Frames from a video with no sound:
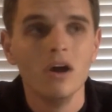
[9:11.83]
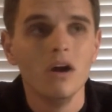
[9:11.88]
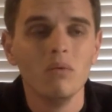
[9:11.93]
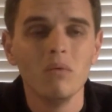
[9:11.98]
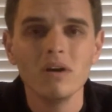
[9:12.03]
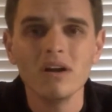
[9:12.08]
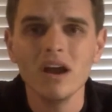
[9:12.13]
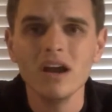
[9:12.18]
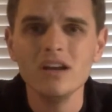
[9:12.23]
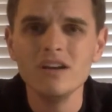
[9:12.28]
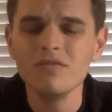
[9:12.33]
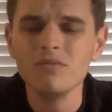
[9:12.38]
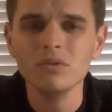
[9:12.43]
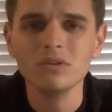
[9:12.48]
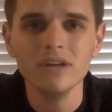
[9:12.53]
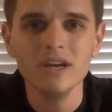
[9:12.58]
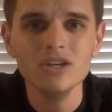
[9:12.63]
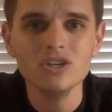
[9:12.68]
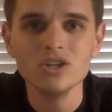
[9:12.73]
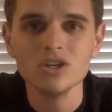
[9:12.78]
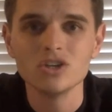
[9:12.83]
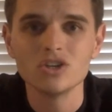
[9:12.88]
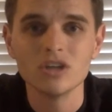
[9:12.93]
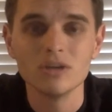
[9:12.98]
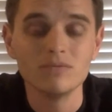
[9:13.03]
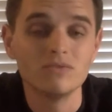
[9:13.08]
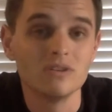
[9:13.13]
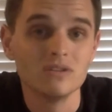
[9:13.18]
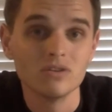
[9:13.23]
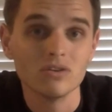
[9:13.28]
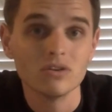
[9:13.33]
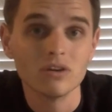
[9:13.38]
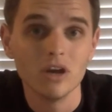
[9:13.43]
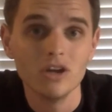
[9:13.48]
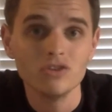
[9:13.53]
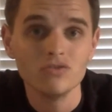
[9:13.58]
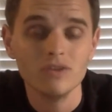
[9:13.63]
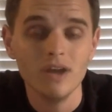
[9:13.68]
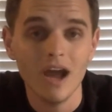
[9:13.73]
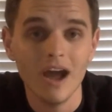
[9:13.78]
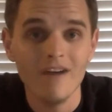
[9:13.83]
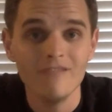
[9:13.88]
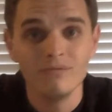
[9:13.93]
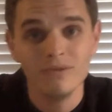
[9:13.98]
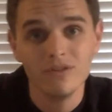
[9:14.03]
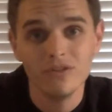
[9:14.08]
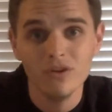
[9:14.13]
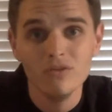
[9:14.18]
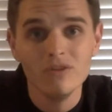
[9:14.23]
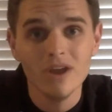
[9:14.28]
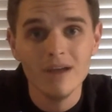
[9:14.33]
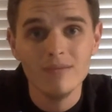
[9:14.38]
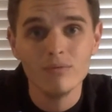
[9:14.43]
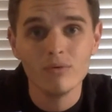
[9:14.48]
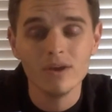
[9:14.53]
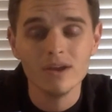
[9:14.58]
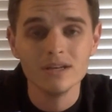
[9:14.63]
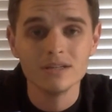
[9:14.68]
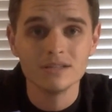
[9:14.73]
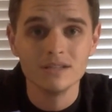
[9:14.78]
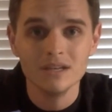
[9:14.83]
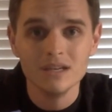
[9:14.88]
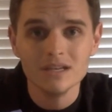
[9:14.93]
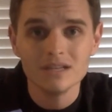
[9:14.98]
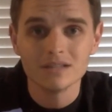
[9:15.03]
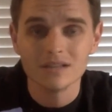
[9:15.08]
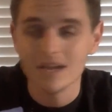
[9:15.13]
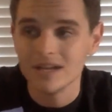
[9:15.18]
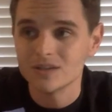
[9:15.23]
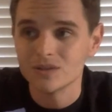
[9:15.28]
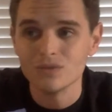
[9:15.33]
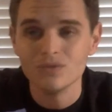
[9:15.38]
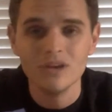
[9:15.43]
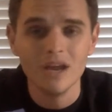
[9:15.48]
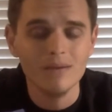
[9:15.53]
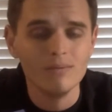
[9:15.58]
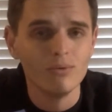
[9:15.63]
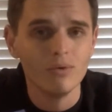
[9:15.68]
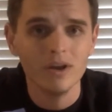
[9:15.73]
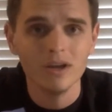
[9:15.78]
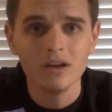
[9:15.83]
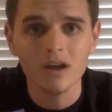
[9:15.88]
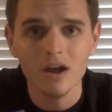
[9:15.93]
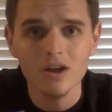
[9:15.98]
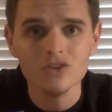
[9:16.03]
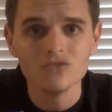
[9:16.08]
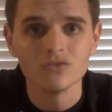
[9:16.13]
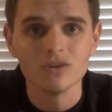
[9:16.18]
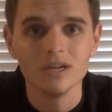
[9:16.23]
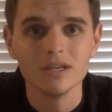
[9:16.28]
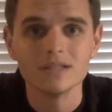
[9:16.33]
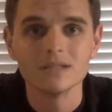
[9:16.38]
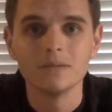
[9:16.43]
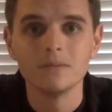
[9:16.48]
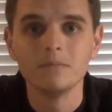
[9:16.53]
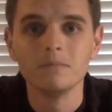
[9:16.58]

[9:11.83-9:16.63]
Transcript: What kind of relationship does your country have with their neighboring city-states or neighboring countries?